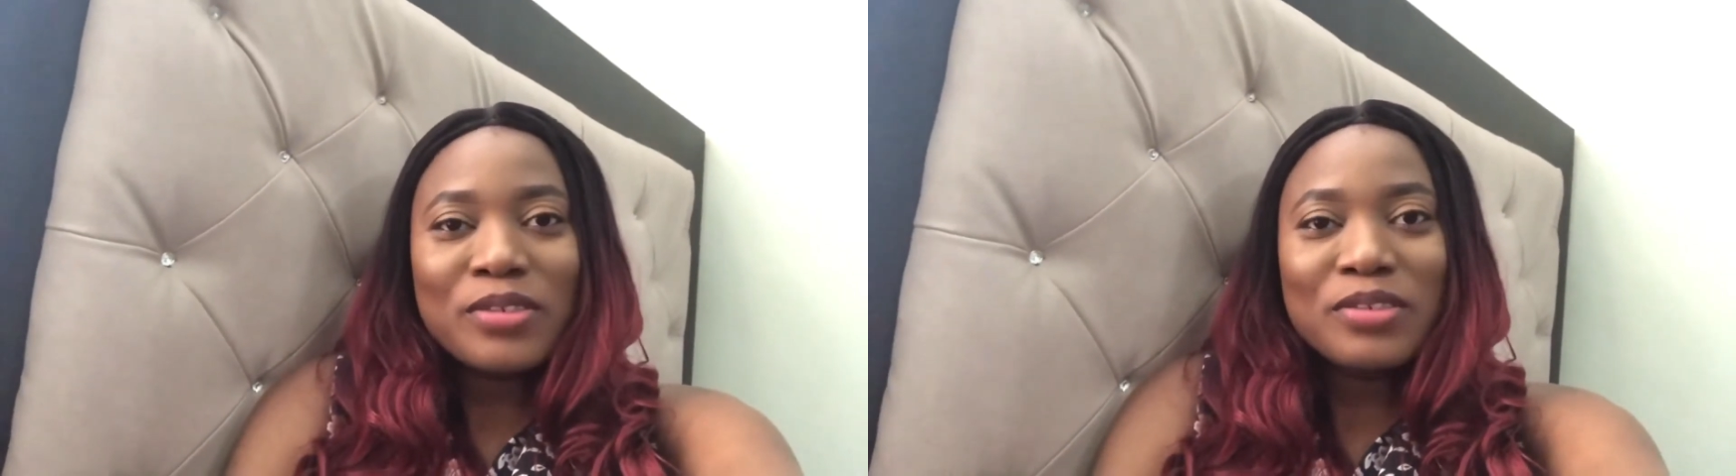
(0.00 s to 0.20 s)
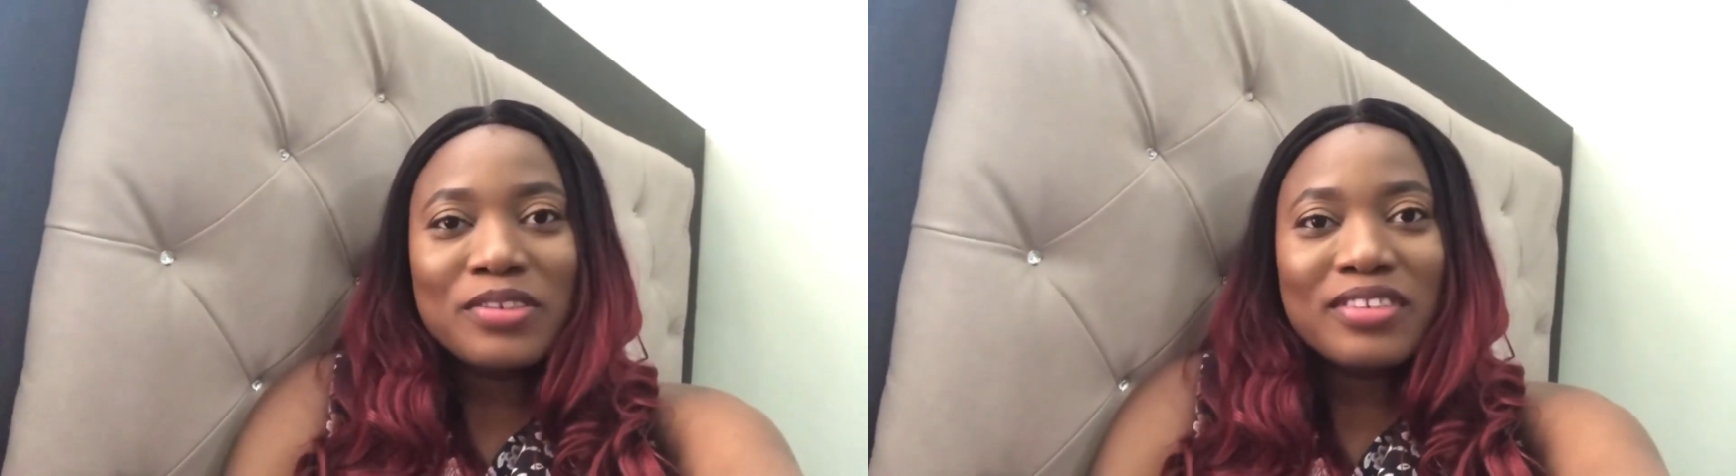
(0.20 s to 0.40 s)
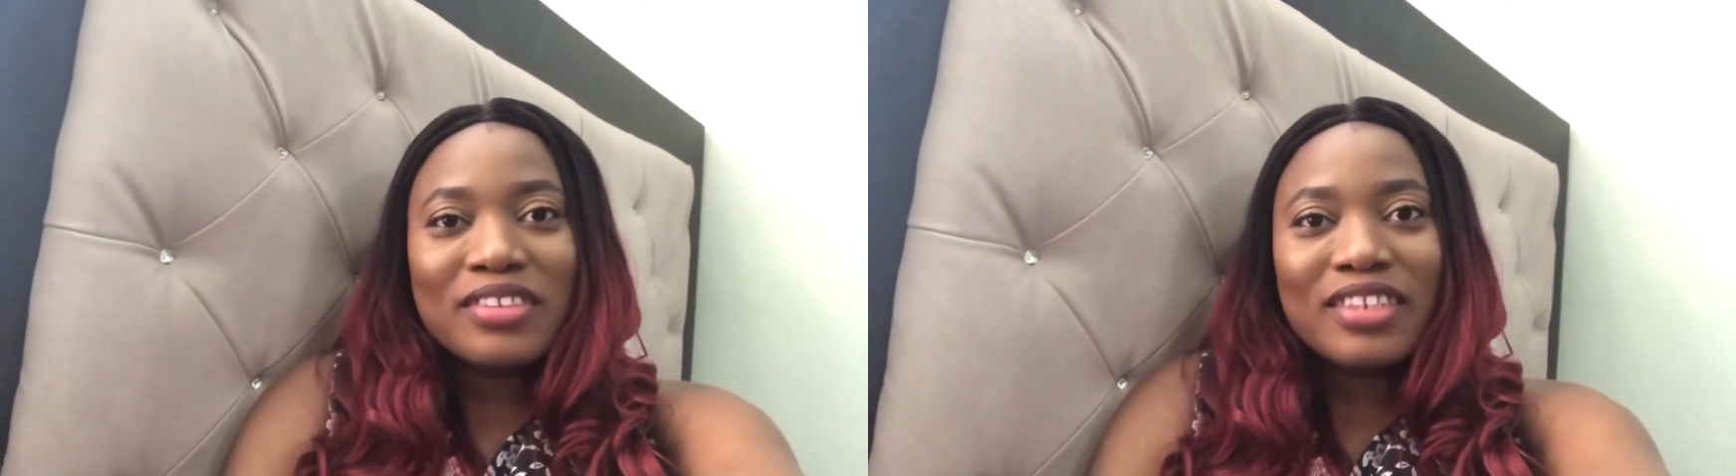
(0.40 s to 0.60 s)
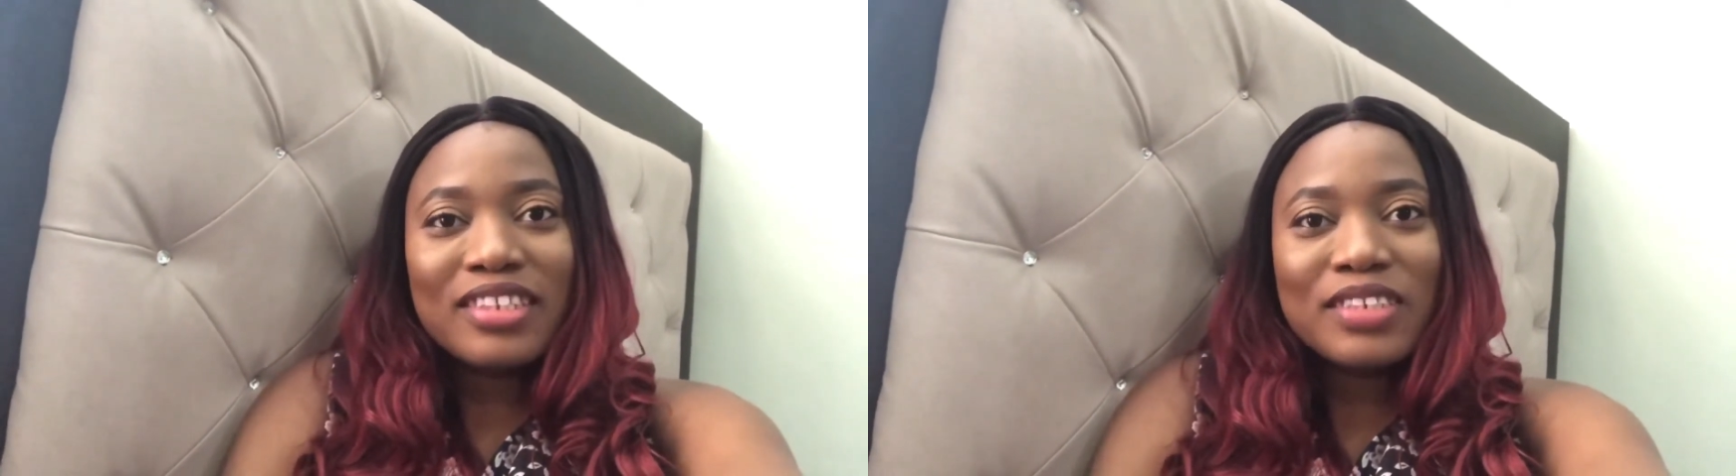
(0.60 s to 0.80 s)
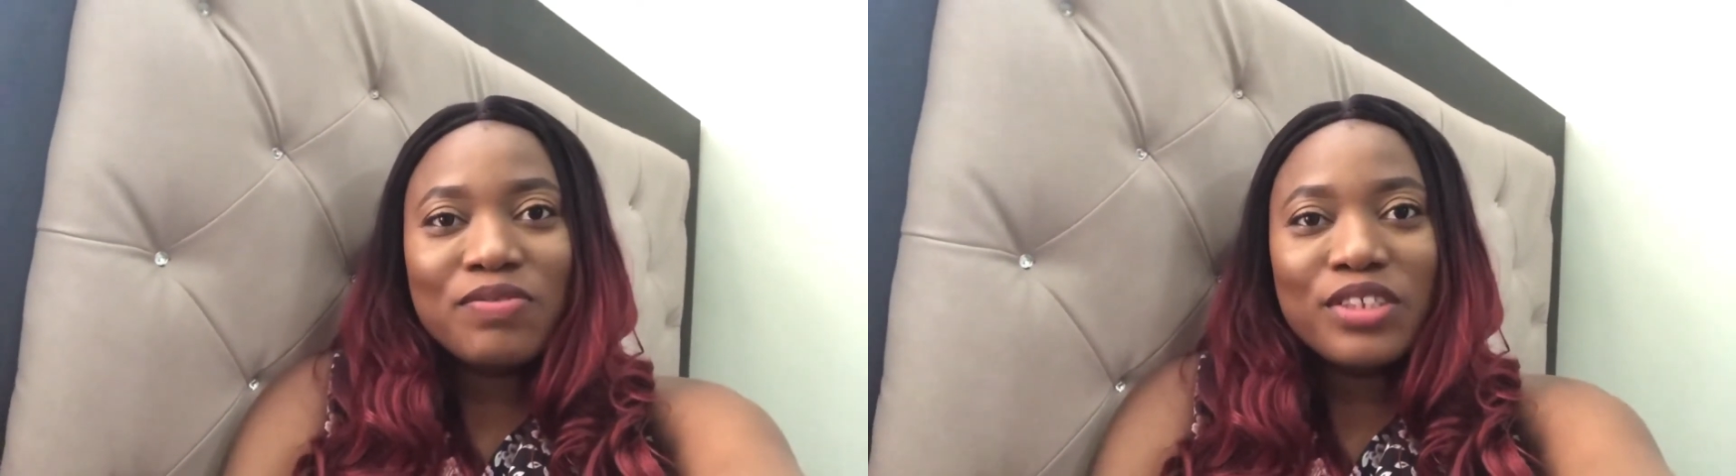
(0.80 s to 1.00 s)
to
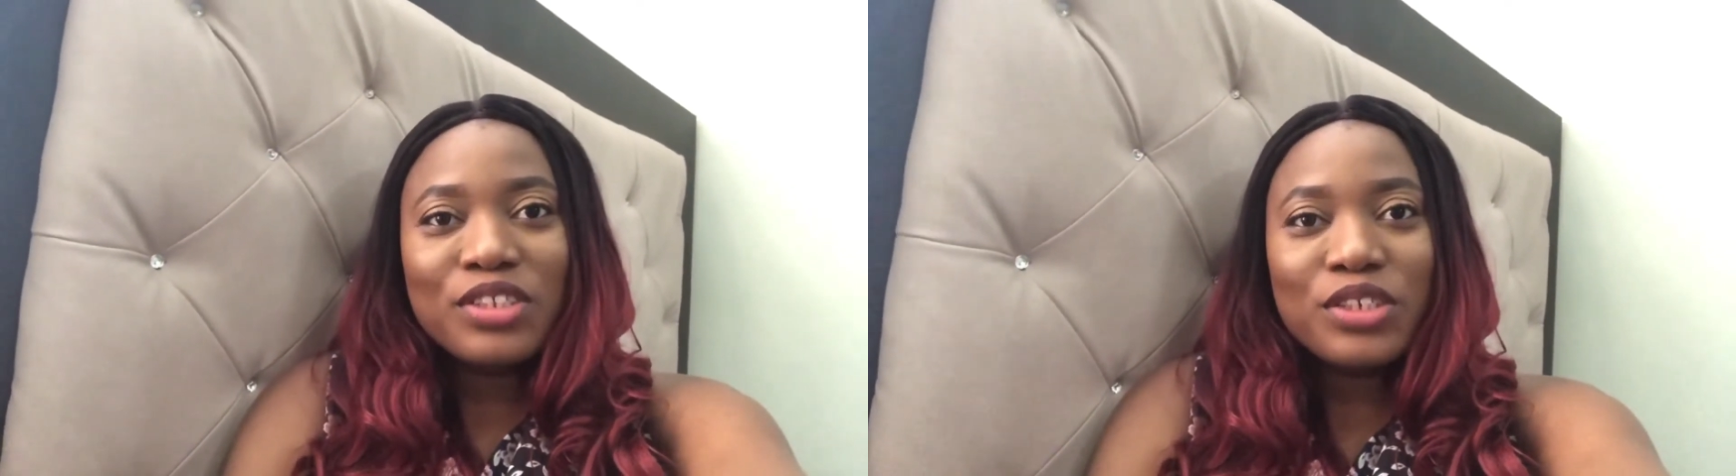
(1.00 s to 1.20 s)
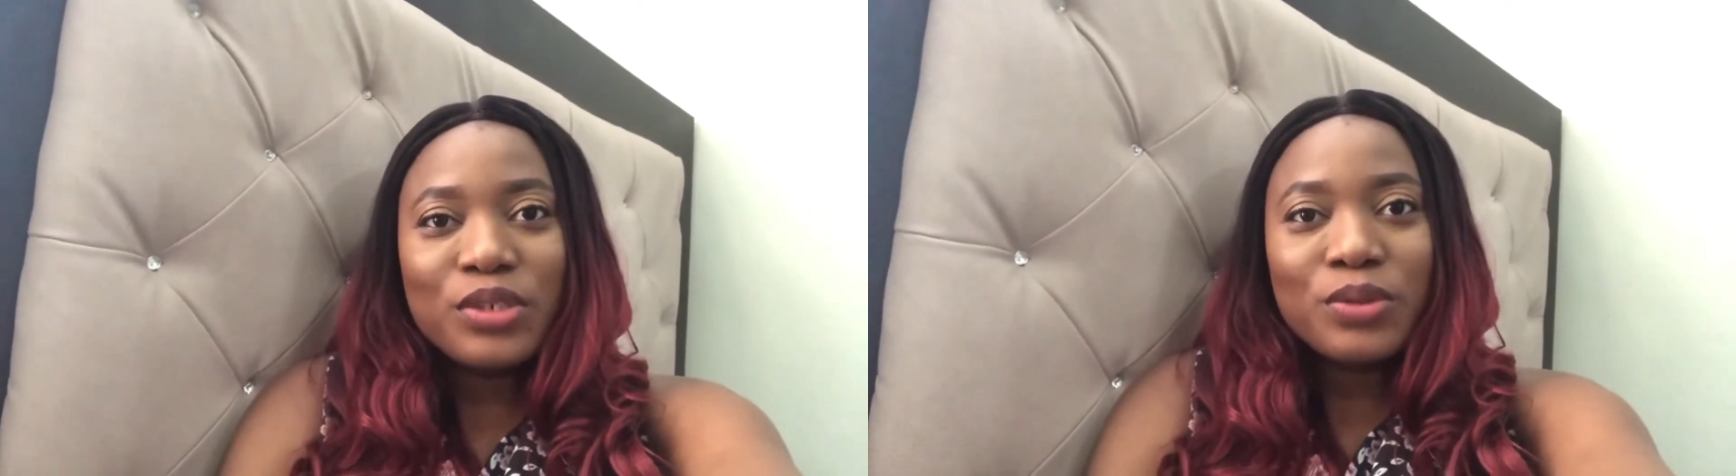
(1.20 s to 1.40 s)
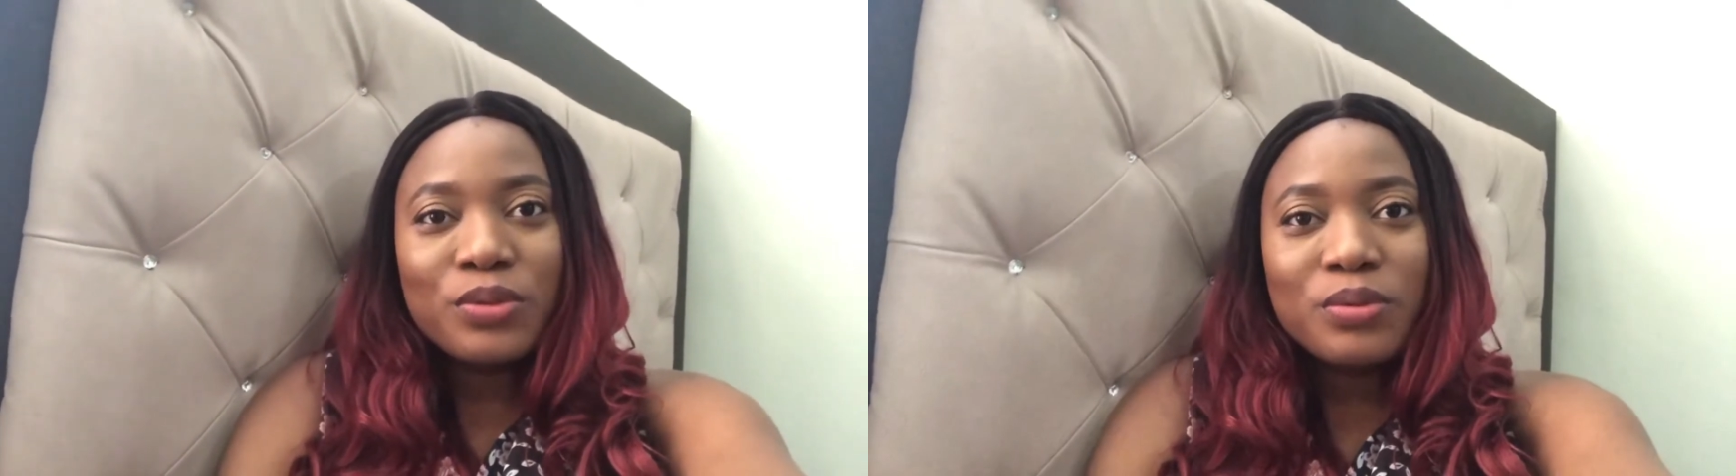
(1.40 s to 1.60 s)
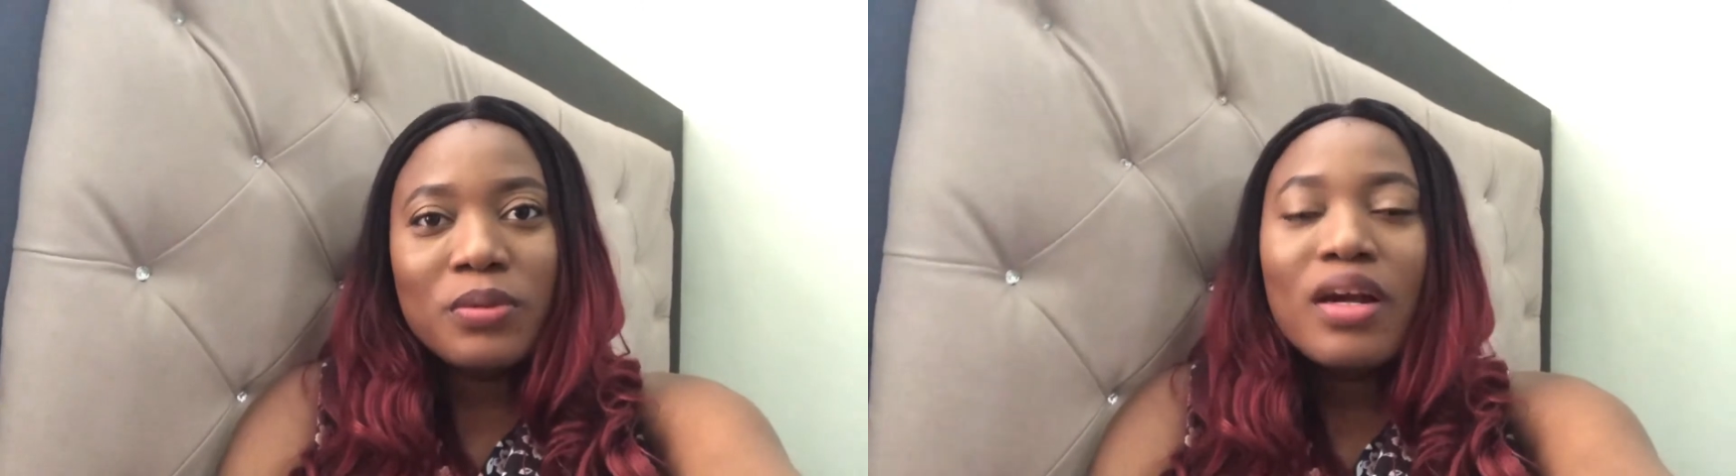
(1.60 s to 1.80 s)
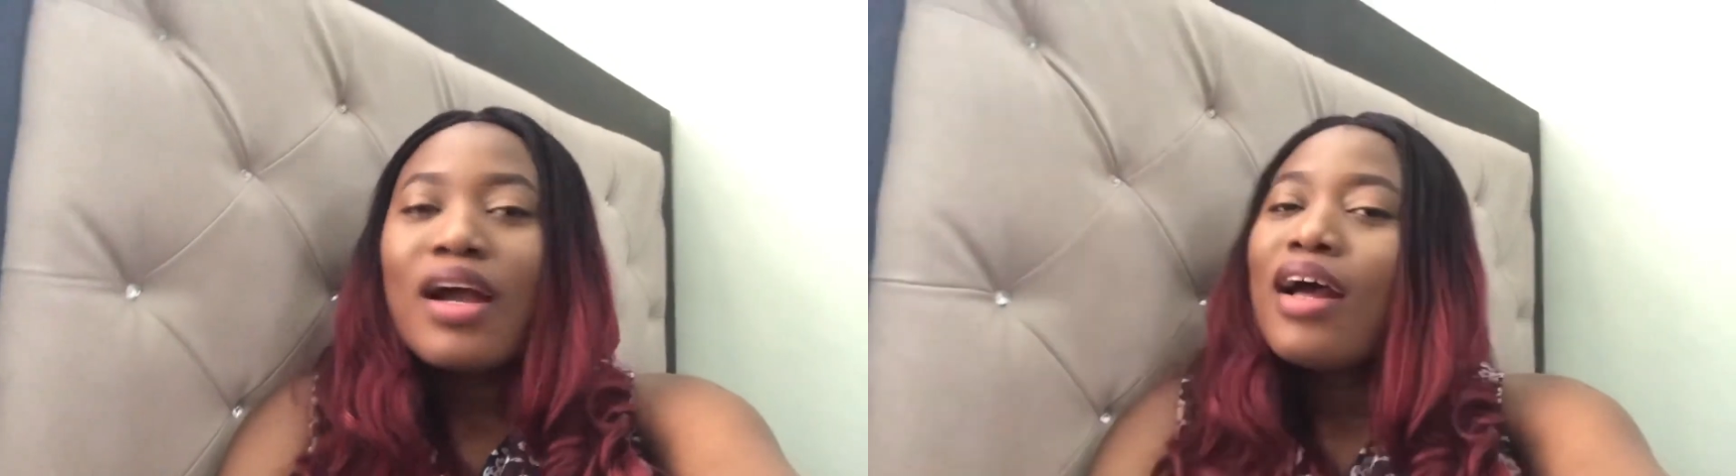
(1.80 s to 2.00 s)
today's video.